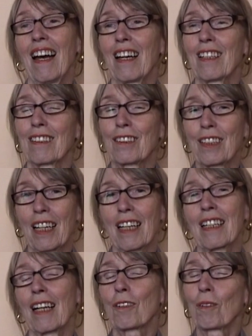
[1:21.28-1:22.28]
And
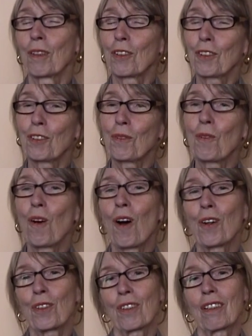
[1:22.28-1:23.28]
then I go into the
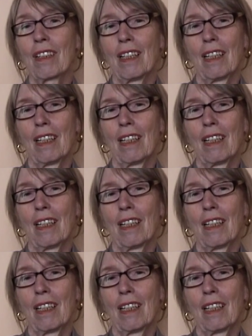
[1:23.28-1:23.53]
water,